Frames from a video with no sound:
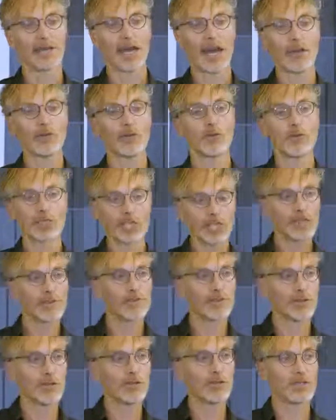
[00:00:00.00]
Everyone's
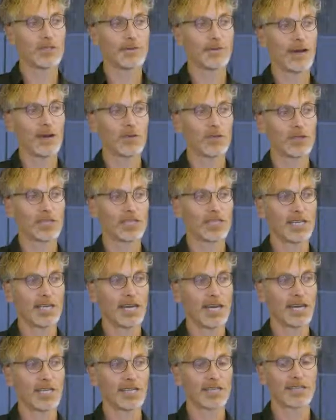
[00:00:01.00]
confused about what to
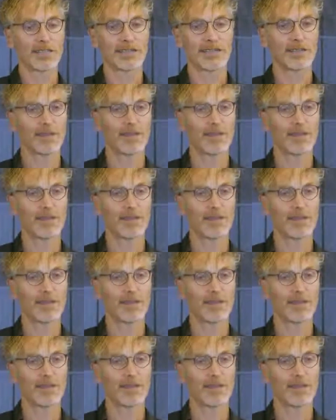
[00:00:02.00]
eat.